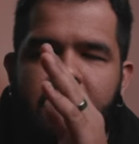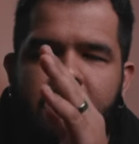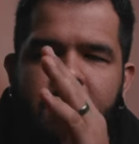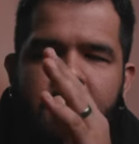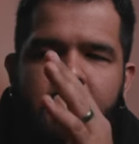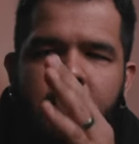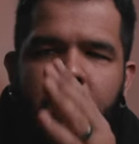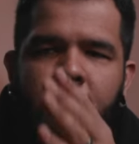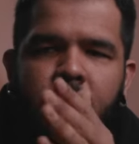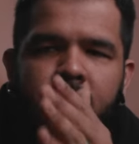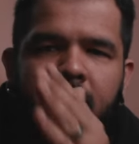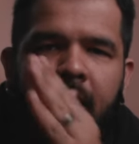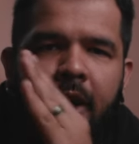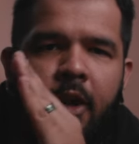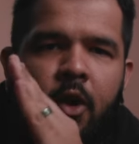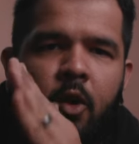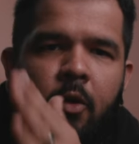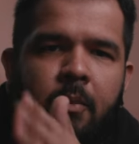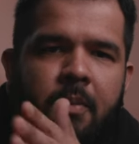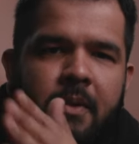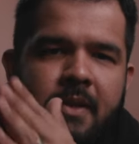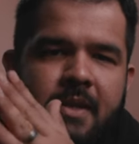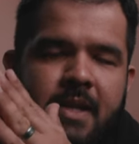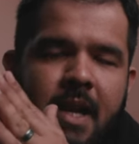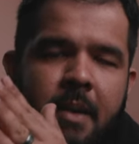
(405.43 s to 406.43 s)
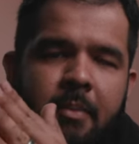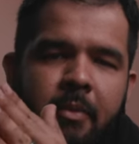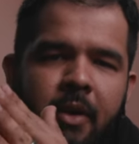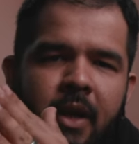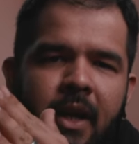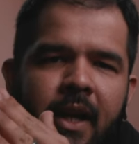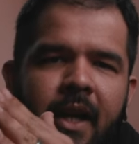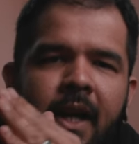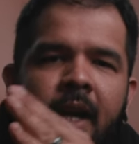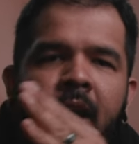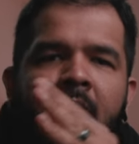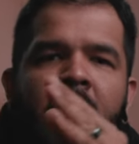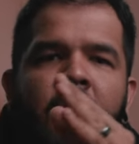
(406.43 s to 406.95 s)
so they open
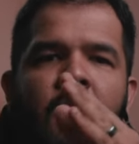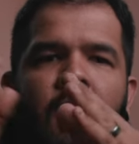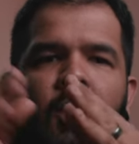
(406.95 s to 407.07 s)
separately,